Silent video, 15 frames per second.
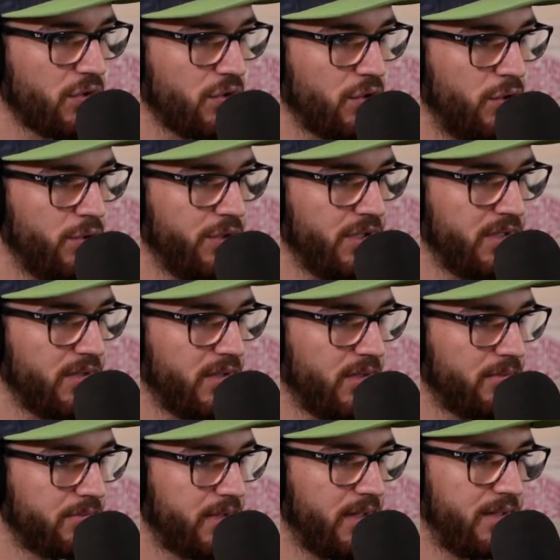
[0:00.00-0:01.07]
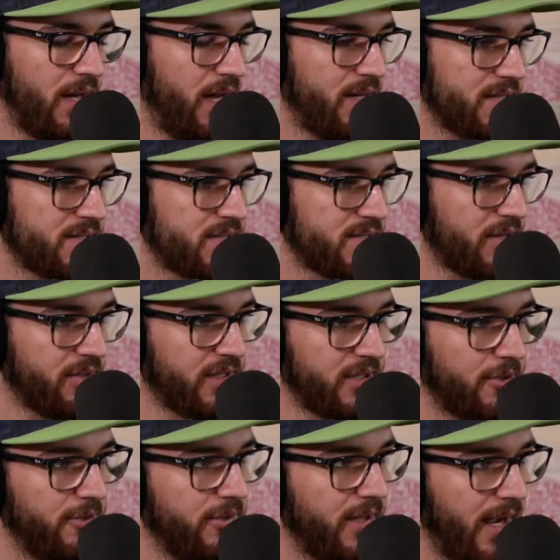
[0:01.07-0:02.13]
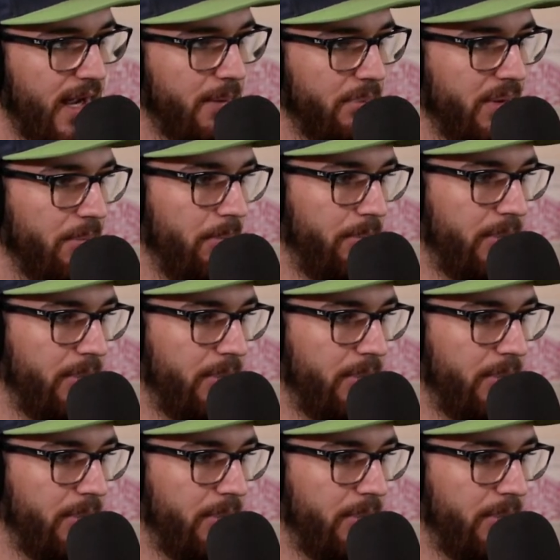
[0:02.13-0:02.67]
could not necessarily could happen.